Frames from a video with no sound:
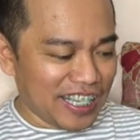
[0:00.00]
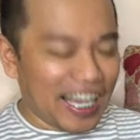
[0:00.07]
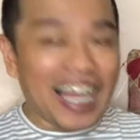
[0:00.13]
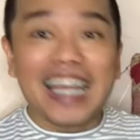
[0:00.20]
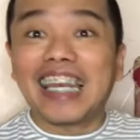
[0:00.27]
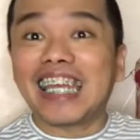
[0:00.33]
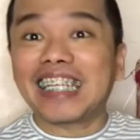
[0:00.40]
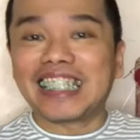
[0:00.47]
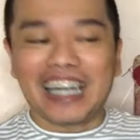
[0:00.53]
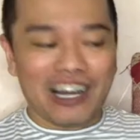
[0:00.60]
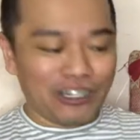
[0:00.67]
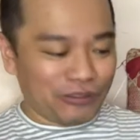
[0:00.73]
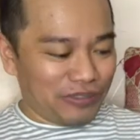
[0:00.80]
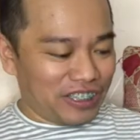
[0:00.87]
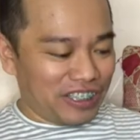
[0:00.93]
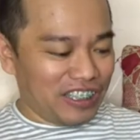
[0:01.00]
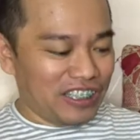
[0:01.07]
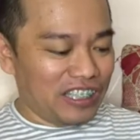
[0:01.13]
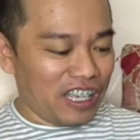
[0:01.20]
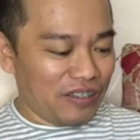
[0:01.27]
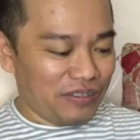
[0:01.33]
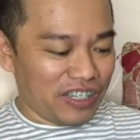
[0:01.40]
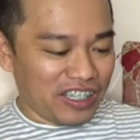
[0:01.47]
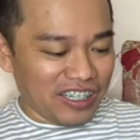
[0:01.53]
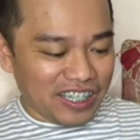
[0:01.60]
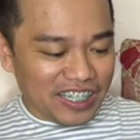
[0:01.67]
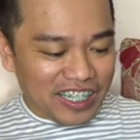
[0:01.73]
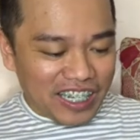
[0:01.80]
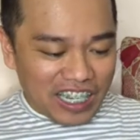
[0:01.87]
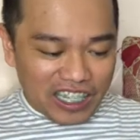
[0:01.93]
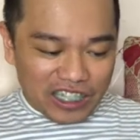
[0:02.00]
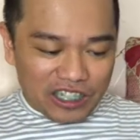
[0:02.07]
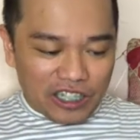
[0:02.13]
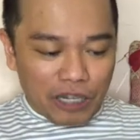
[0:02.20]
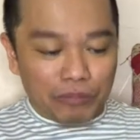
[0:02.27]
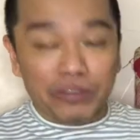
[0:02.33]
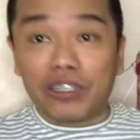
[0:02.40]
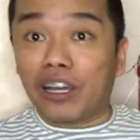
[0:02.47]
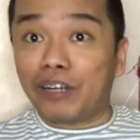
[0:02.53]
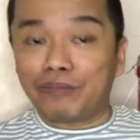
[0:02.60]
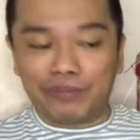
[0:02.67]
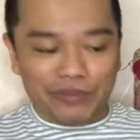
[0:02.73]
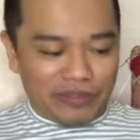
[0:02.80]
I like the outfit ni David, crop top.